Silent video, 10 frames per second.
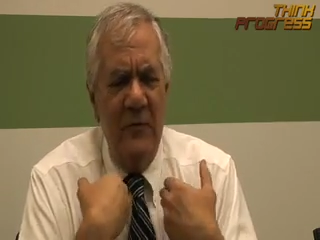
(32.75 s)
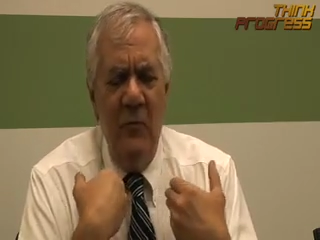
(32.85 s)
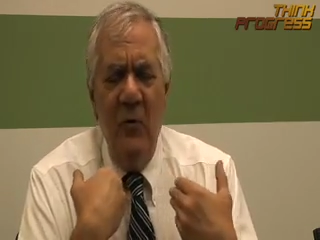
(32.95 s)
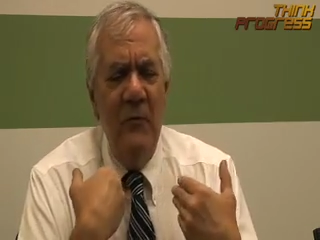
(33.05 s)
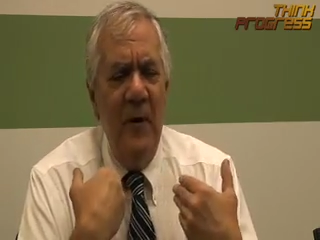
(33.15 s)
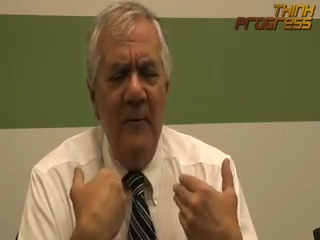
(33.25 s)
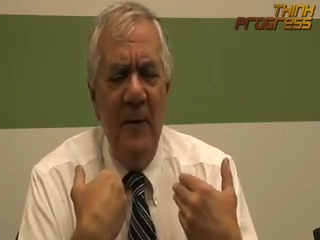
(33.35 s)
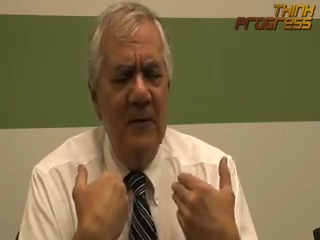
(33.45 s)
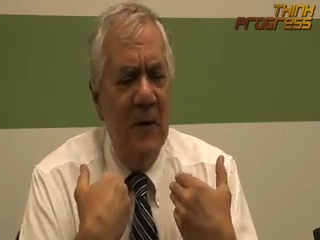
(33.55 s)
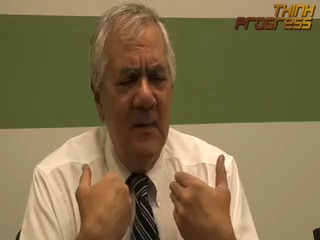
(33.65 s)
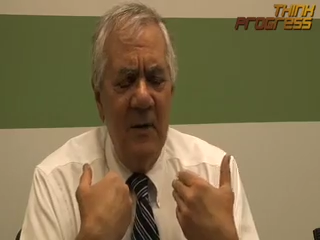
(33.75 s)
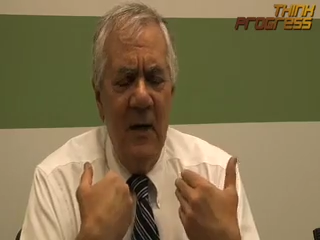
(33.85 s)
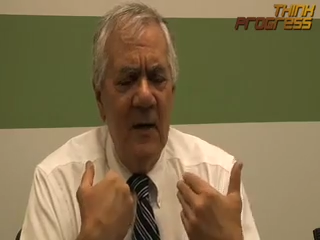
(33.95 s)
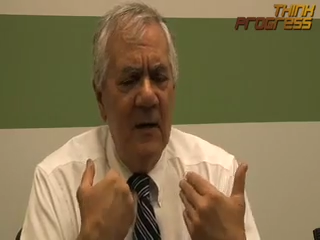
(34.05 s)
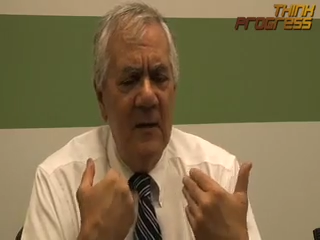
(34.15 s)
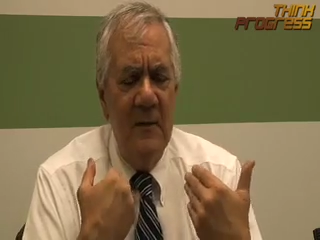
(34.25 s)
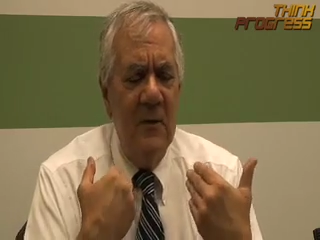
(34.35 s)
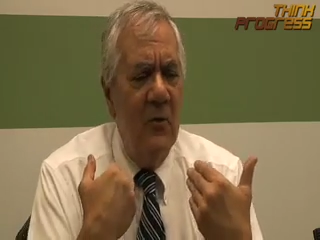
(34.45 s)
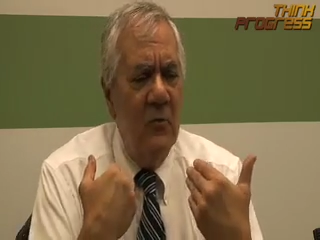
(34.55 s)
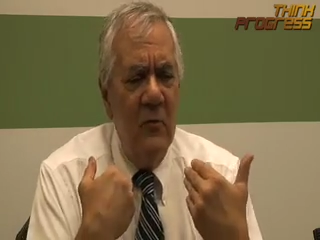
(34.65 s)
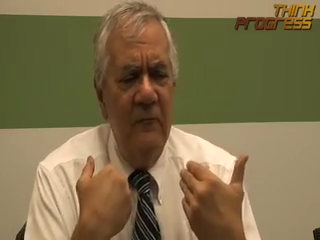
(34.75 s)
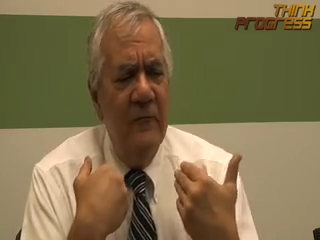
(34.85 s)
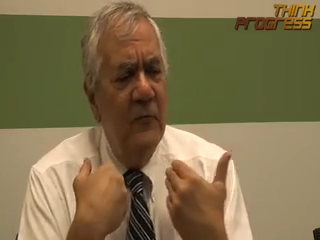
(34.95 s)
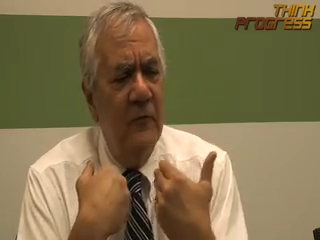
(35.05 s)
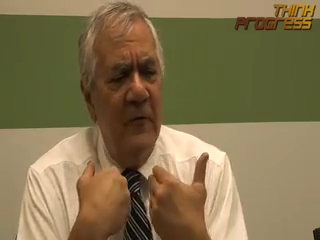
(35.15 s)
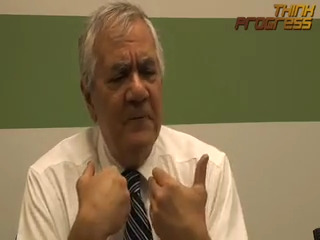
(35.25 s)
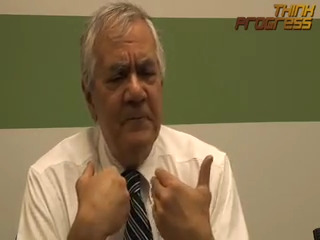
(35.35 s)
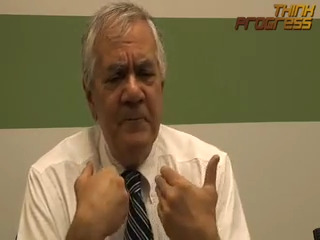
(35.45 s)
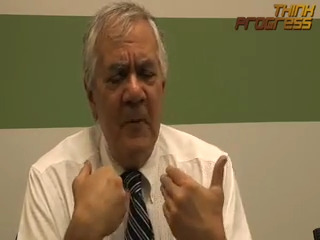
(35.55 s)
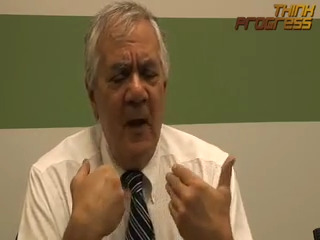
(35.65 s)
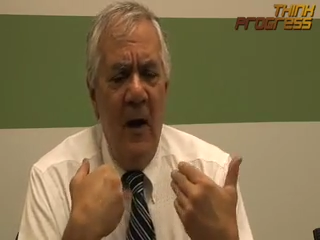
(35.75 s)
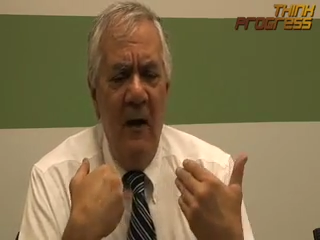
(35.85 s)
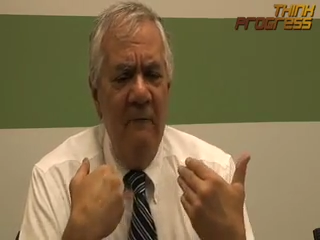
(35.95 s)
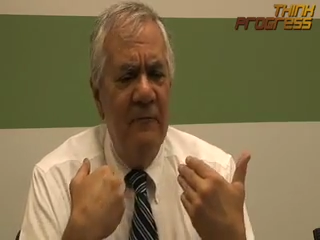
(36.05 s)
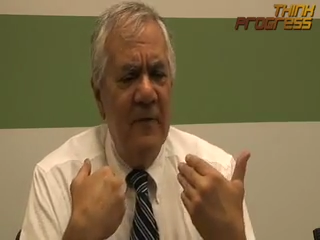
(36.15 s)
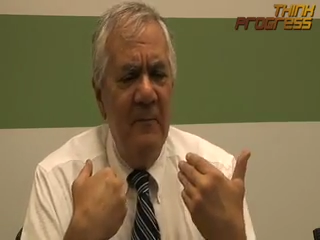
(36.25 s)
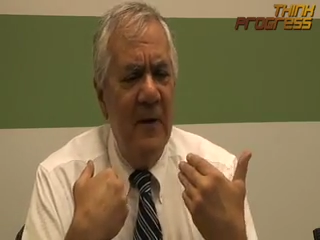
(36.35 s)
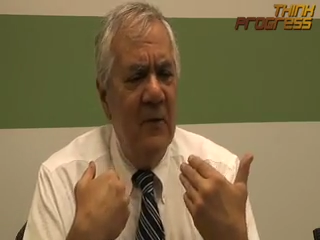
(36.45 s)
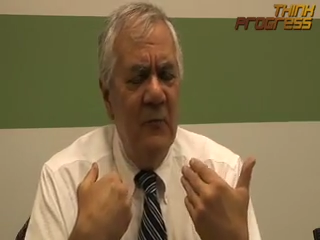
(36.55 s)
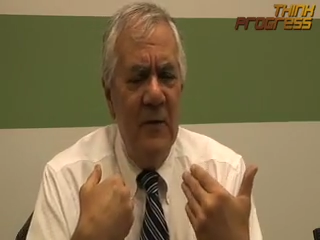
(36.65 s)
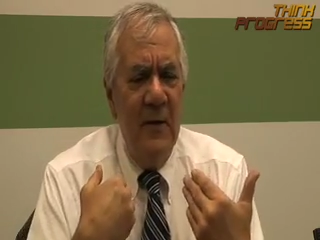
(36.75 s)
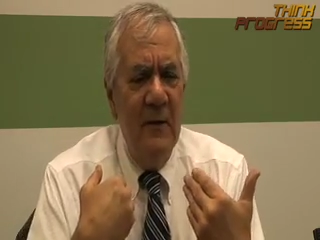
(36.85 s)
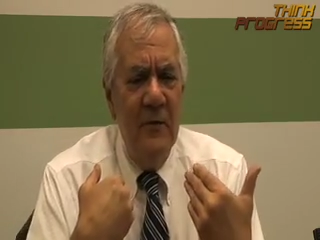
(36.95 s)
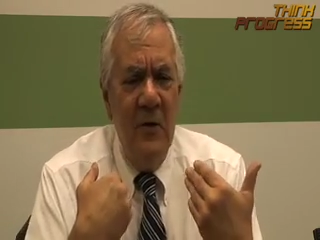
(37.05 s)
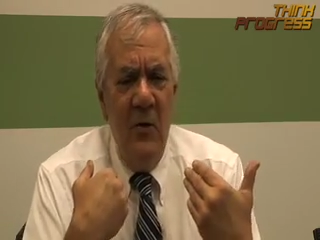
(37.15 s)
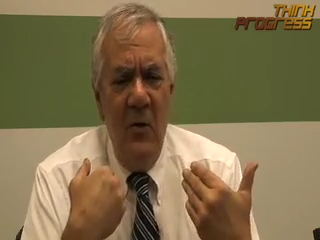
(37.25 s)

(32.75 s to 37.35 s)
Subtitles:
The worst part of my job is to go to the funeral of somebody who was killed